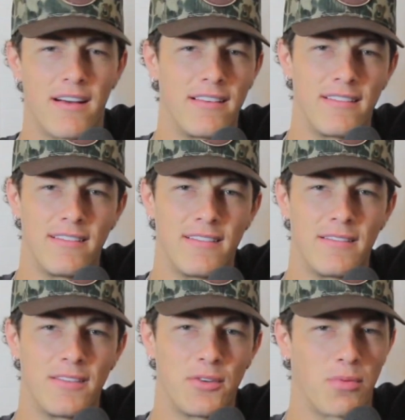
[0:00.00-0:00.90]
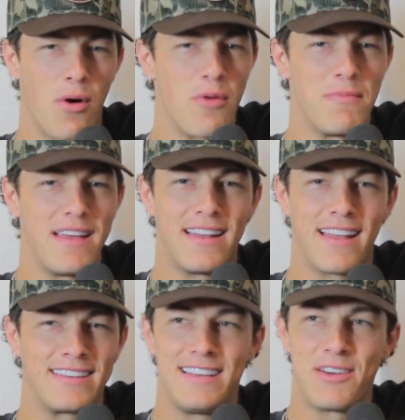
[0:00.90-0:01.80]
about grown men
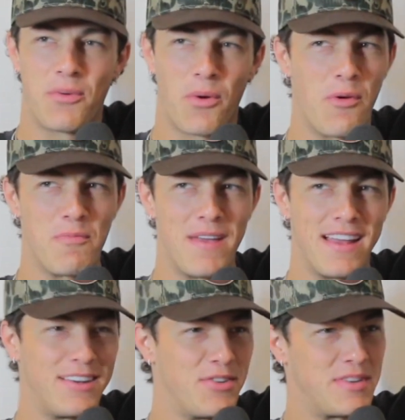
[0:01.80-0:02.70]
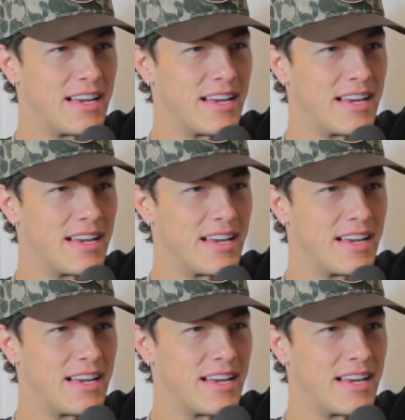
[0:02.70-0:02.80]
like seeing grown men do